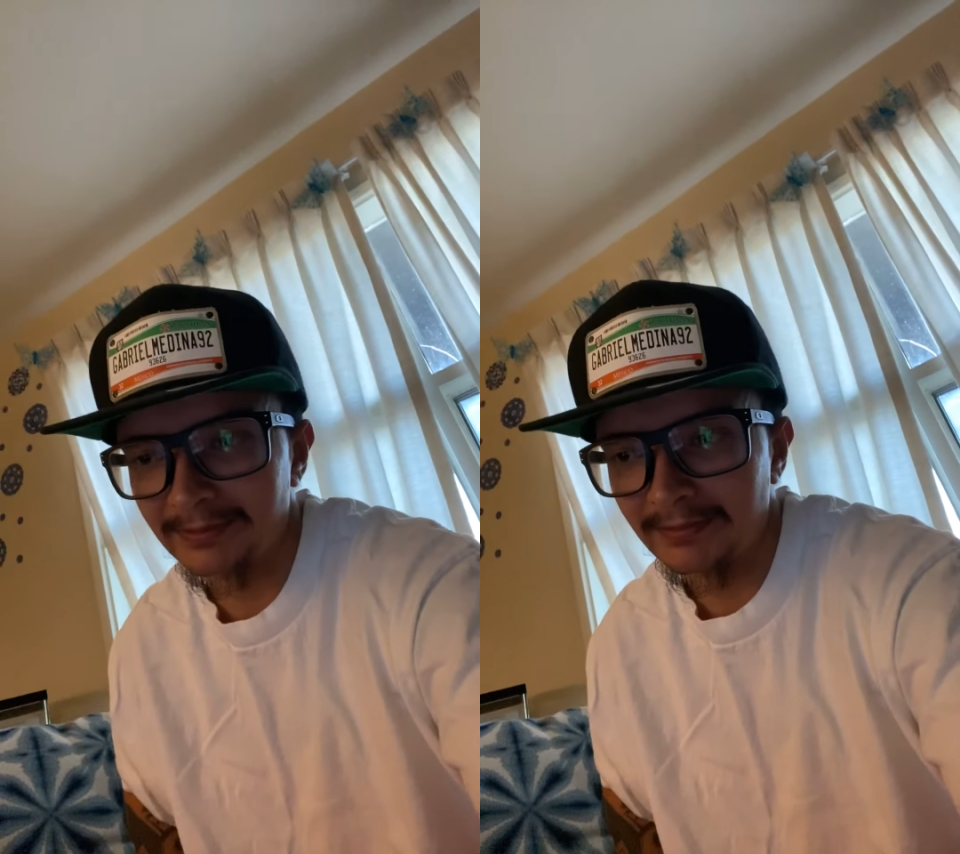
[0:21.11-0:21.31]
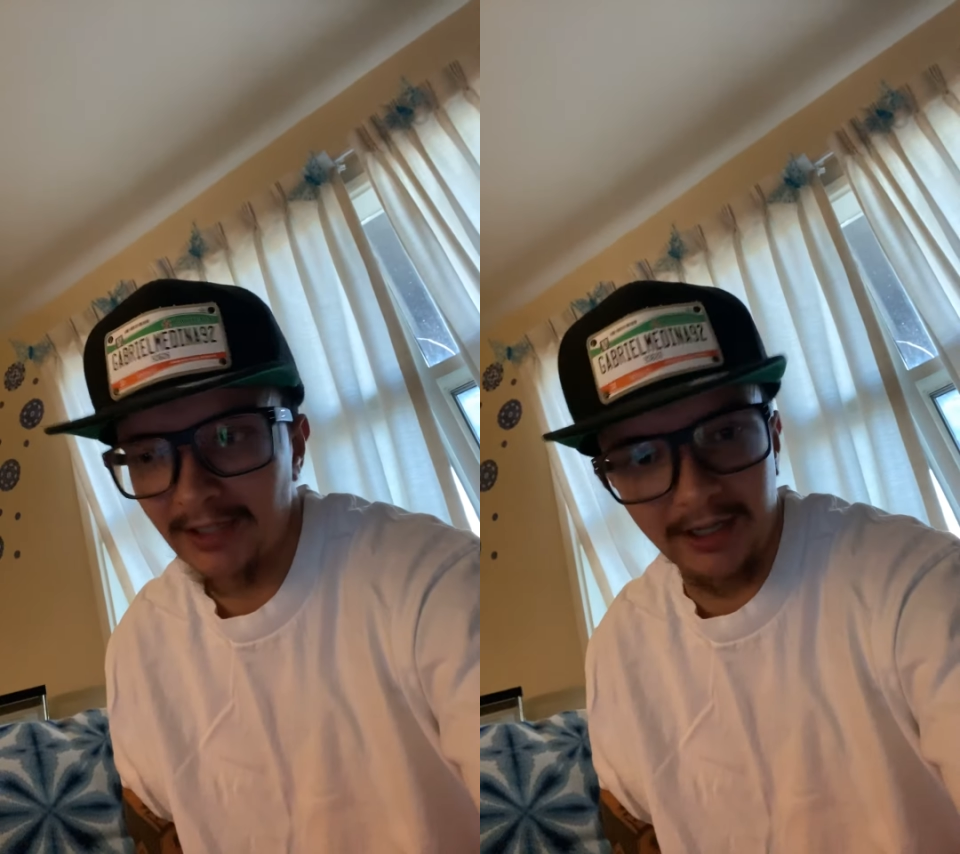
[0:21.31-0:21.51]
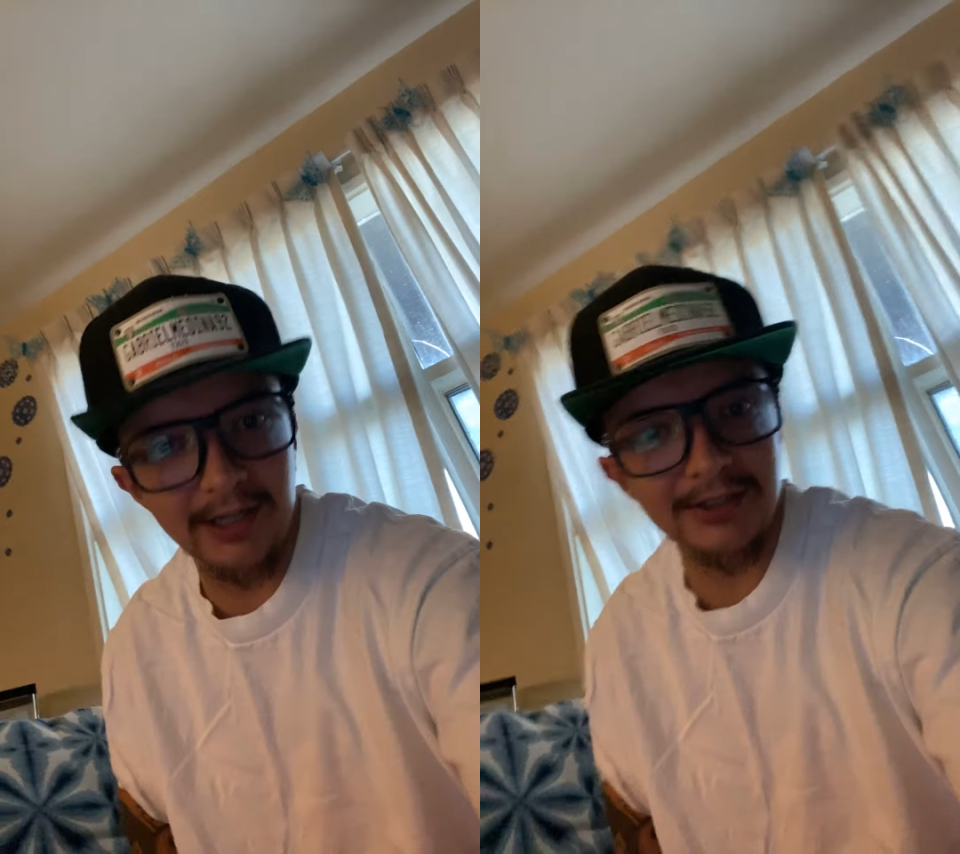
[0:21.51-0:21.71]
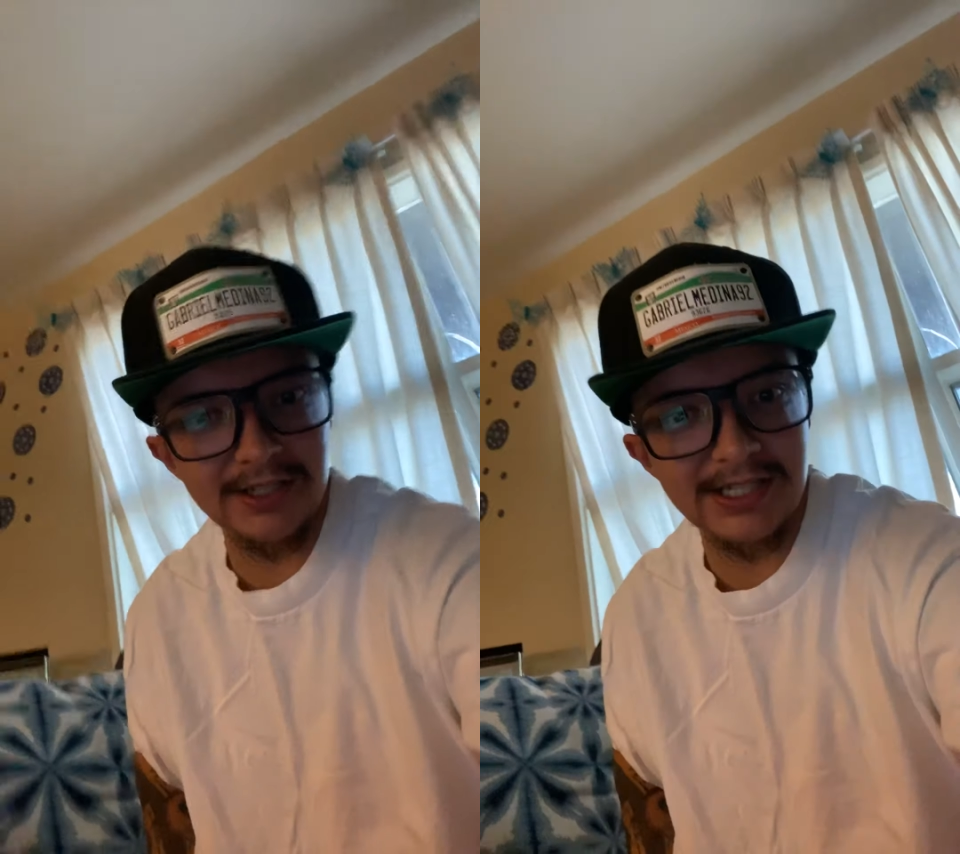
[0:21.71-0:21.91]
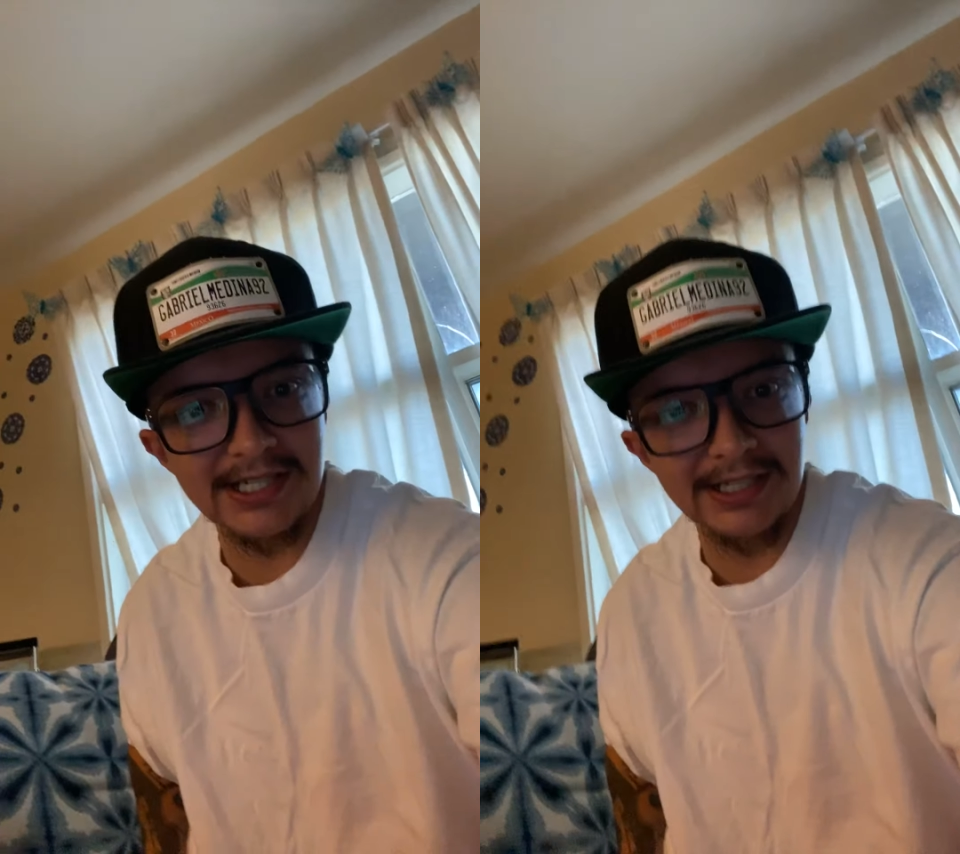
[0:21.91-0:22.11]

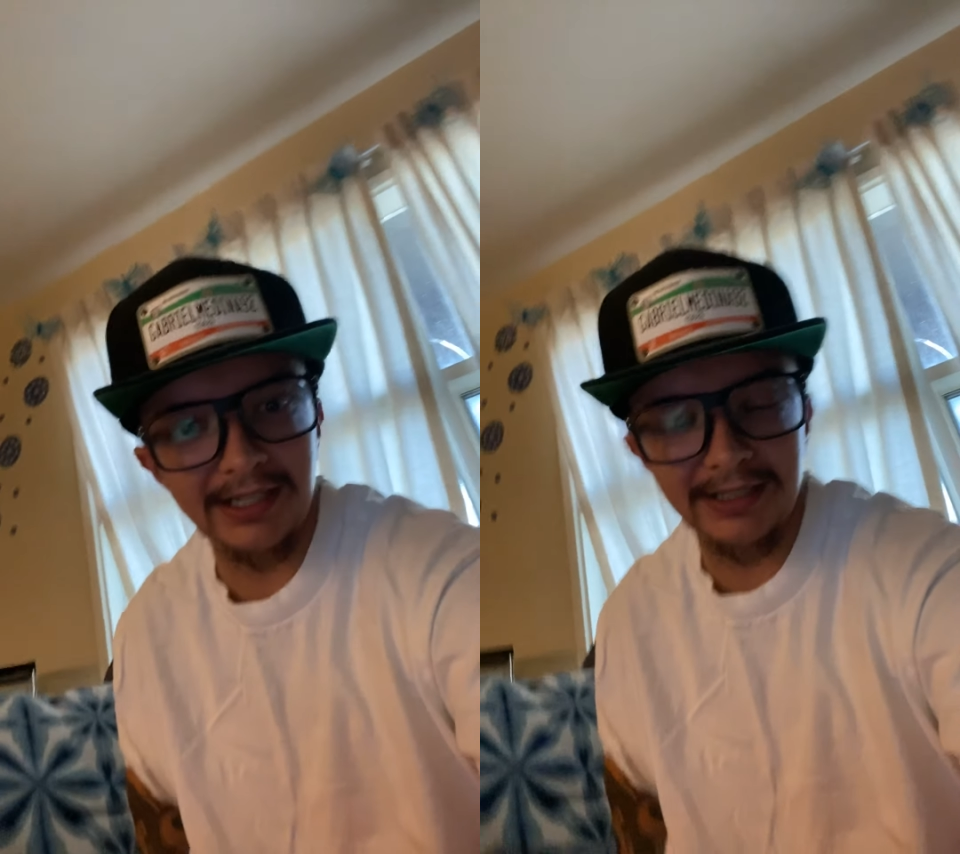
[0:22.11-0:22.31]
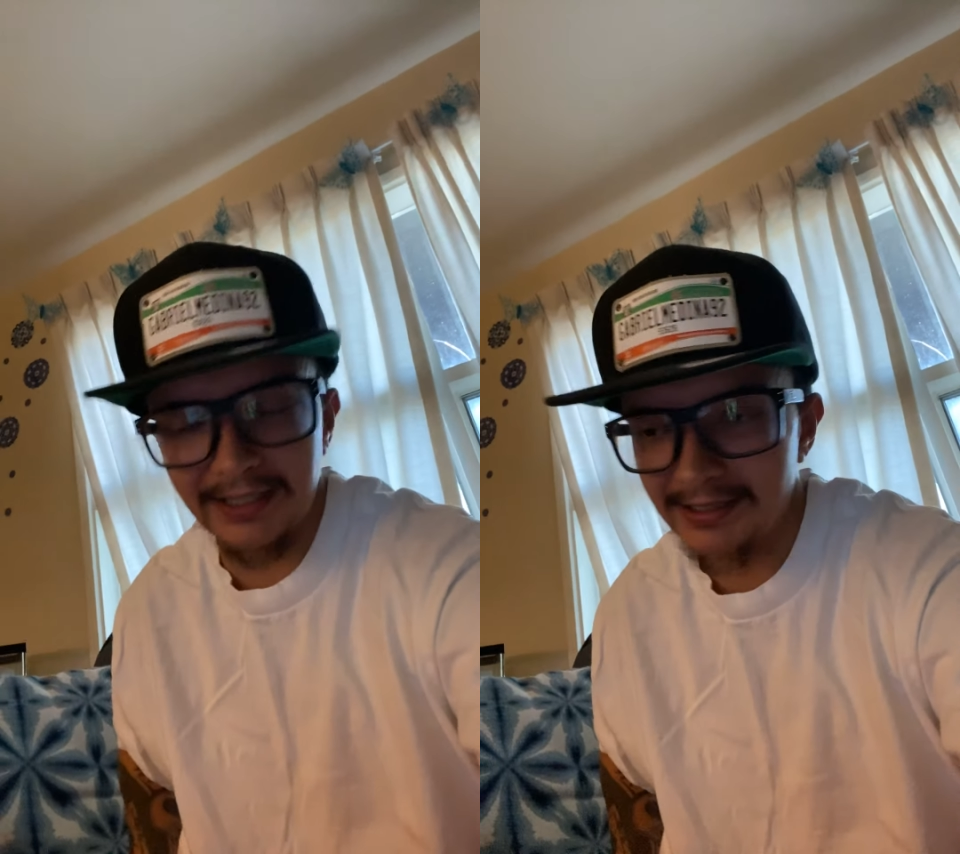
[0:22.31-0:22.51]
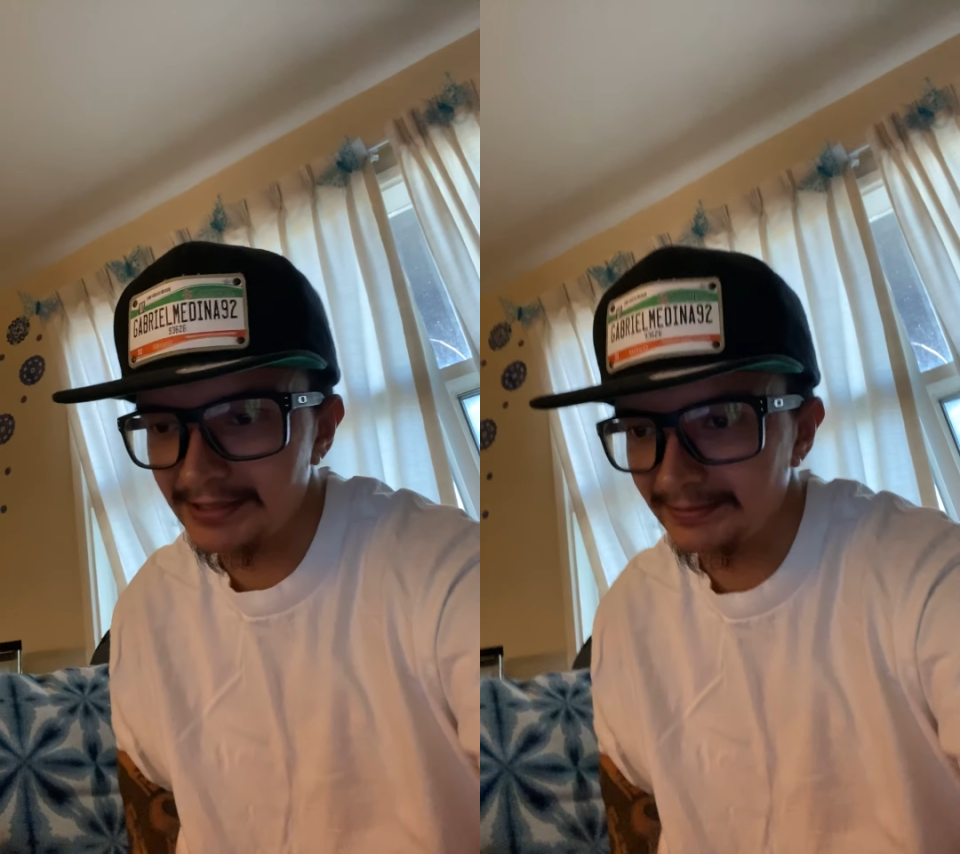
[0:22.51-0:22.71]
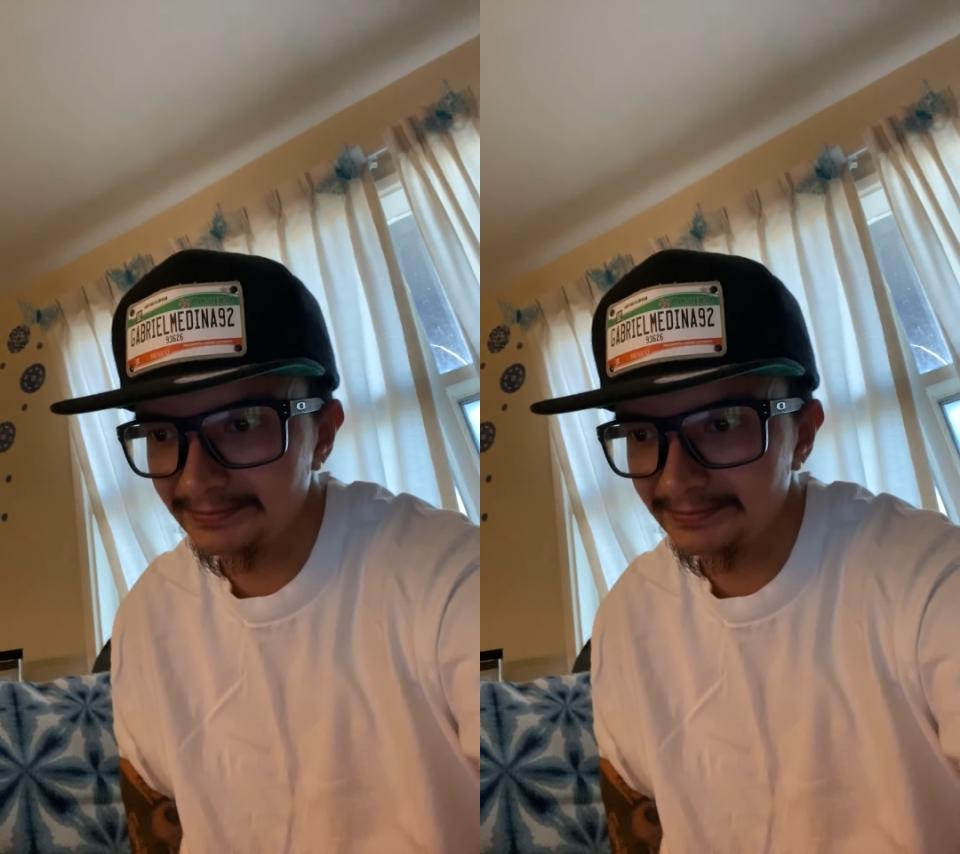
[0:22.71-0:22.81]
168 days.